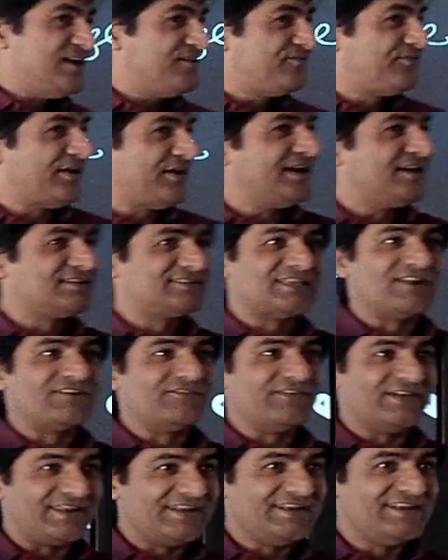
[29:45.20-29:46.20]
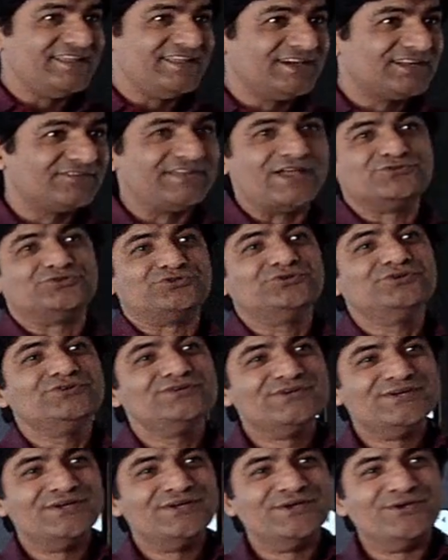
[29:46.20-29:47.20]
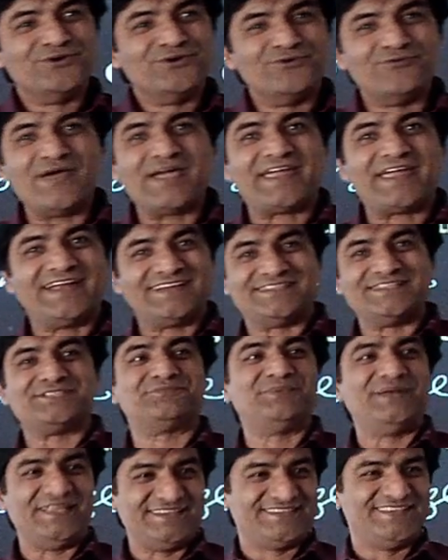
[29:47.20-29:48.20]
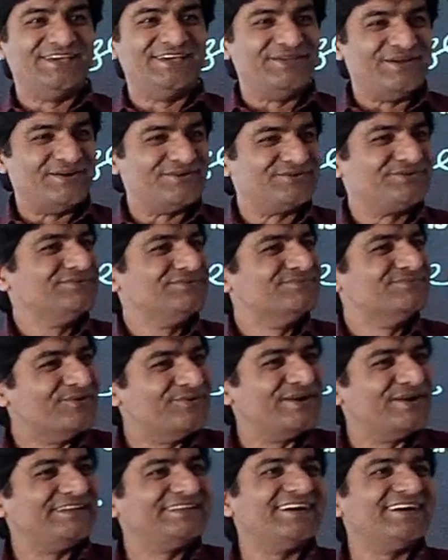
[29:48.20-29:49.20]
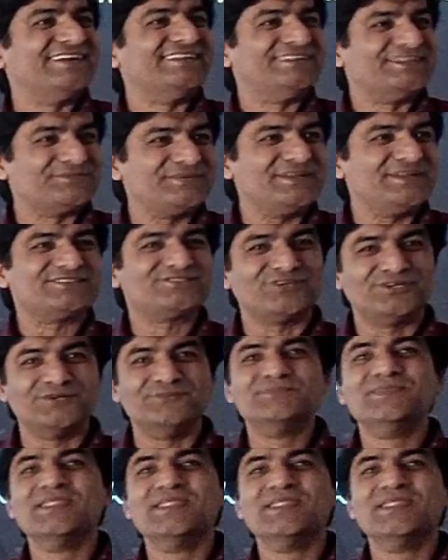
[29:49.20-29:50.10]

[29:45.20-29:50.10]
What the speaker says: are very near. We have to vacate this place. You have to move at the another place. So quite